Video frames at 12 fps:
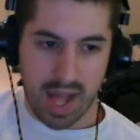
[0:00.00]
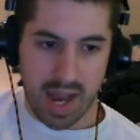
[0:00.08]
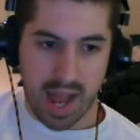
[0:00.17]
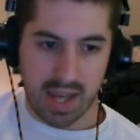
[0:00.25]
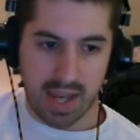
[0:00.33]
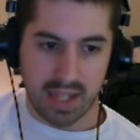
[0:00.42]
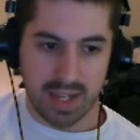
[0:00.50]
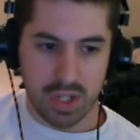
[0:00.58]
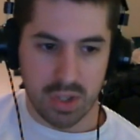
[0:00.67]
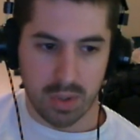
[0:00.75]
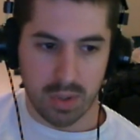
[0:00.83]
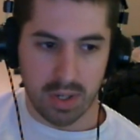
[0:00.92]
anything
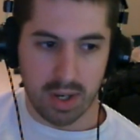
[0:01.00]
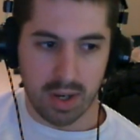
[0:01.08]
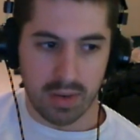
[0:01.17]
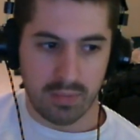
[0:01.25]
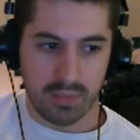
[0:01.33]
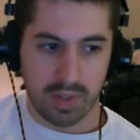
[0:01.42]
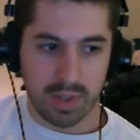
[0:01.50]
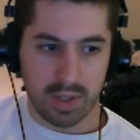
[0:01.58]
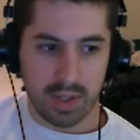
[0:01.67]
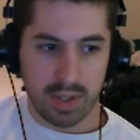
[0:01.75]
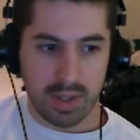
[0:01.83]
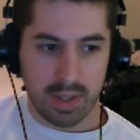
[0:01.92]
short of
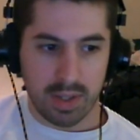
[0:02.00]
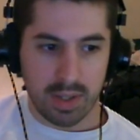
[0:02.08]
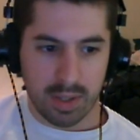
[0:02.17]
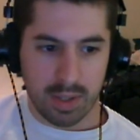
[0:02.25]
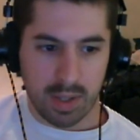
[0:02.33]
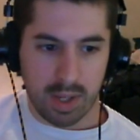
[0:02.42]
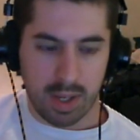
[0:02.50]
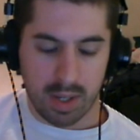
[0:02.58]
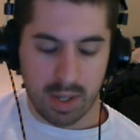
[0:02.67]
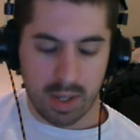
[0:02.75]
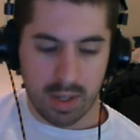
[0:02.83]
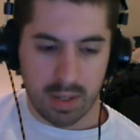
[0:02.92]

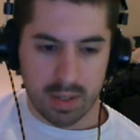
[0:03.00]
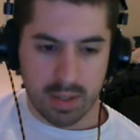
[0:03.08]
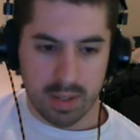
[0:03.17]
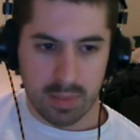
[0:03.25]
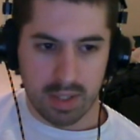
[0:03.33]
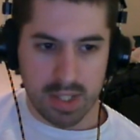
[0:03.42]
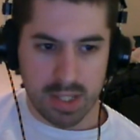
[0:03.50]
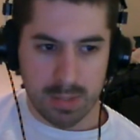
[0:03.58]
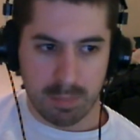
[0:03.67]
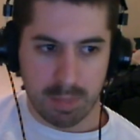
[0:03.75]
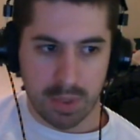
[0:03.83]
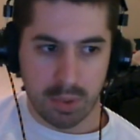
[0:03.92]
something that's
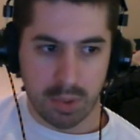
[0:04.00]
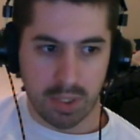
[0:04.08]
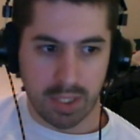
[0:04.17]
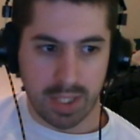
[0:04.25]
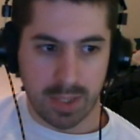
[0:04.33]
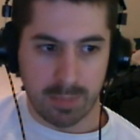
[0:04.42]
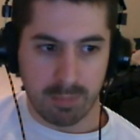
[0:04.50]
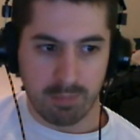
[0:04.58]
purely